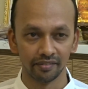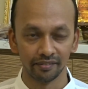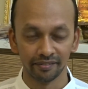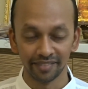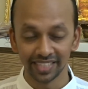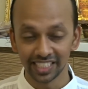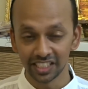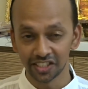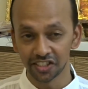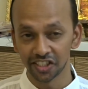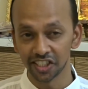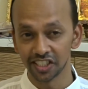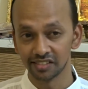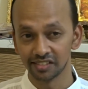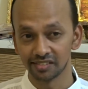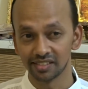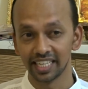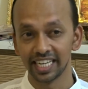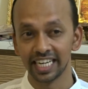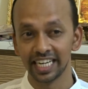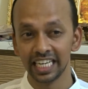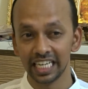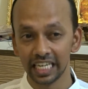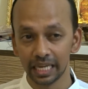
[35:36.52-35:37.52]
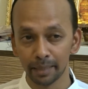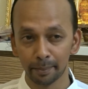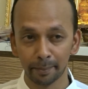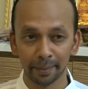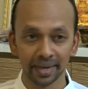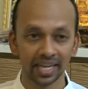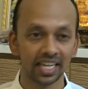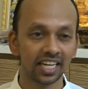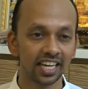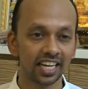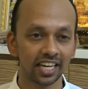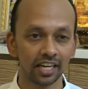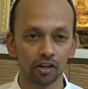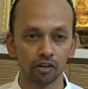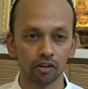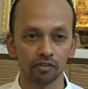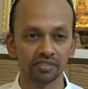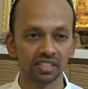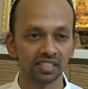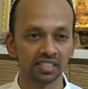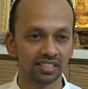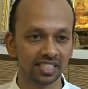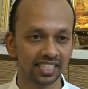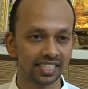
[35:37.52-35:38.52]
which is independent
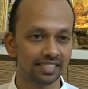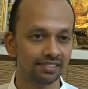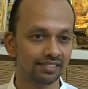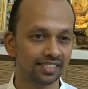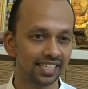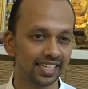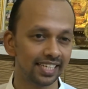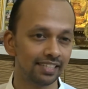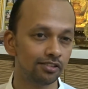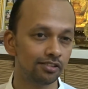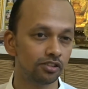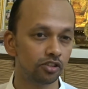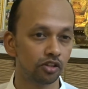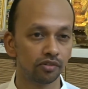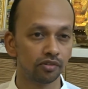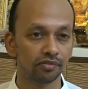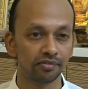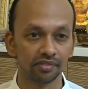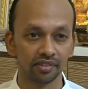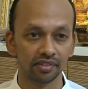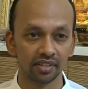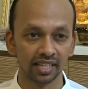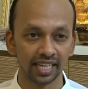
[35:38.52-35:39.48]
of the three states of